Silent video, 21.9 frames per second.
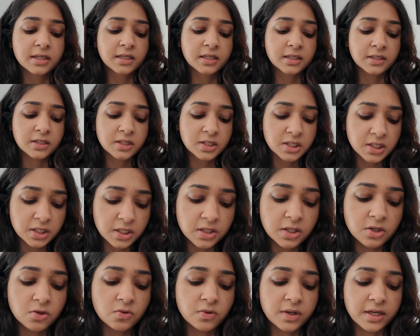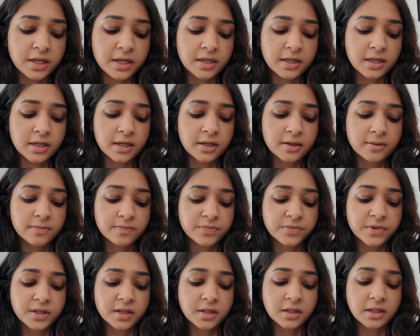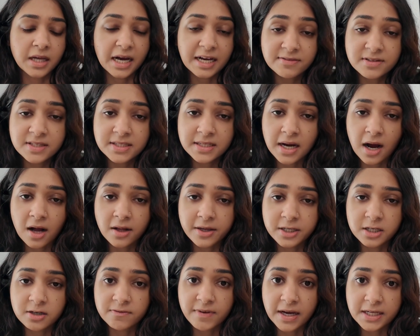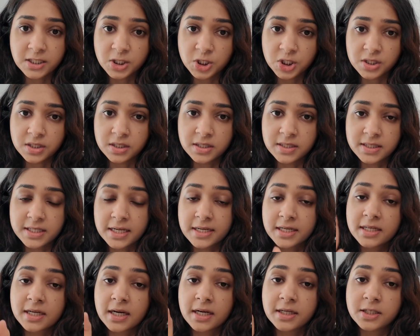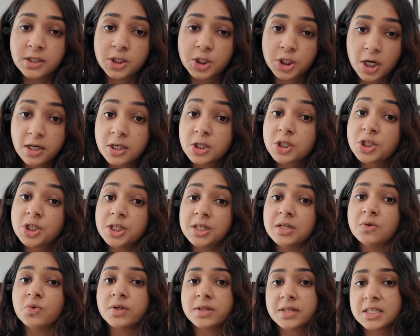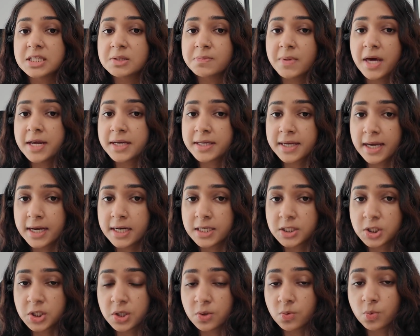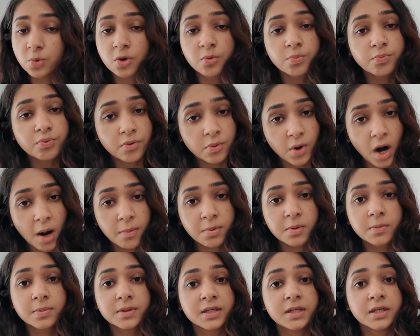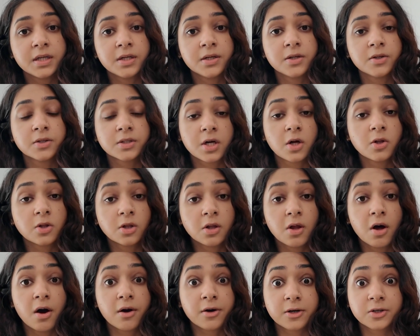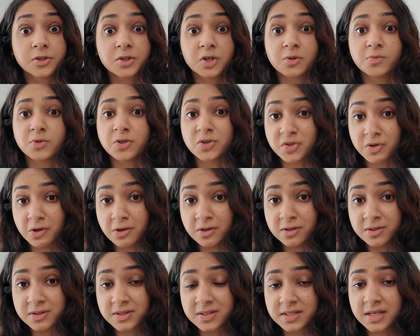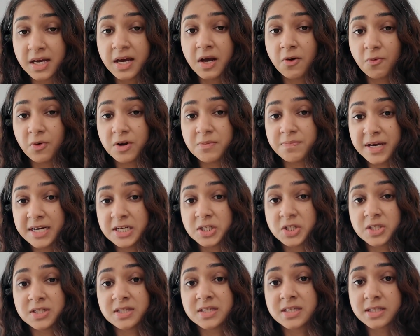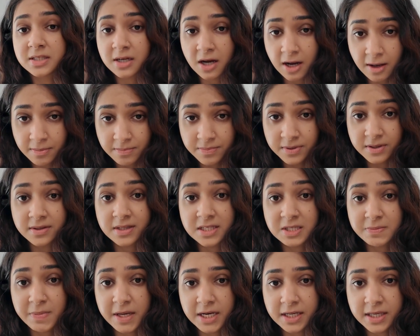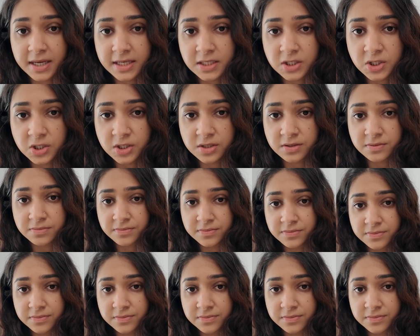Continuing lifestyle interventions in conjunction with this medication will probably yield longer-term results when patients stop this medication.